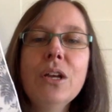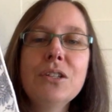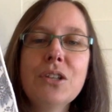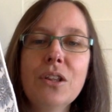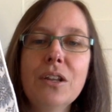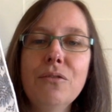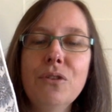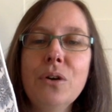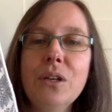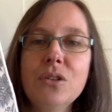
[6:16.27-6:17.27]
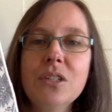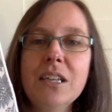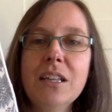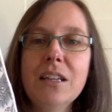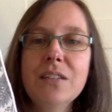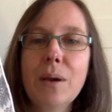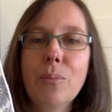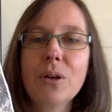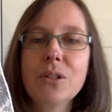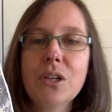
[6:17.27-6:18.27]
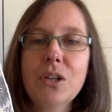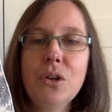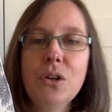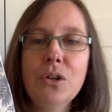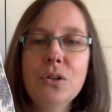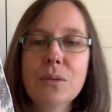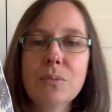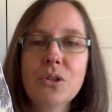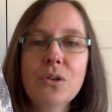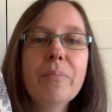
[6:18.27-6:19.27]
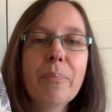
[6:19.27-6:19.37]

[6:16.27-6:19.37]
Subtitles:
so that if you're interested in these fabrics, you can use them too.